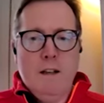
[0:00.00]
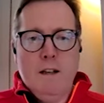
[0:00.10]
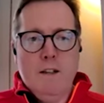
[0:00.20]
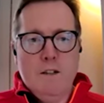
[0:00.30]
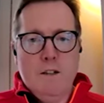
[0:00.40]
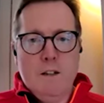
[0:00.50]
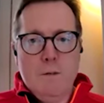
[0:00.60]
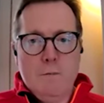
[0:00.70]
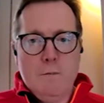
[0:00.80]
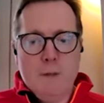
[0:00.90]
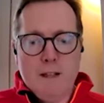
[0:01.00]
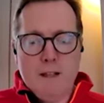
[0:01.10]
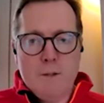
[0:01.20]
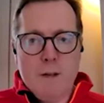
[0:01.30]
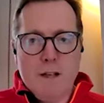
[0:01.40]
and make
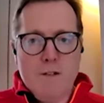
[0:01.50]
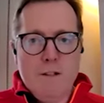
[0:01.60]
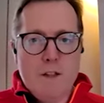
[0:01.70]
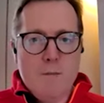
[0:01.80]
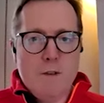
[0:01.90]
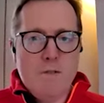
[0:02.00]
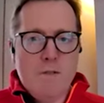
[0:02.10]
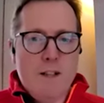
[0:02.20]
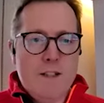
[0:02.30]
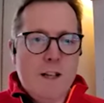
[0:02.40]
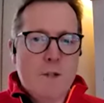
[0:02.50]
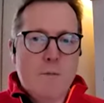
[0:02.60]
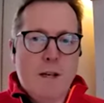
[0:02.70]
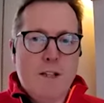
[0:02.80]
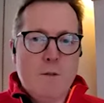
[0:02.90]
things better in terms of the fintech
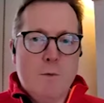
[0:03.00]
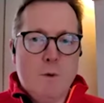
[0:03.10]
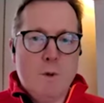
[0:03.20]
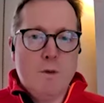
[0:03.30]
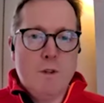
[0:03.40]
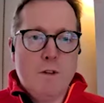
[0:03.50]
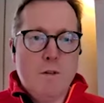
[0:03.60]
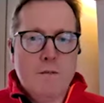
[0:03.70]
space and what we all do.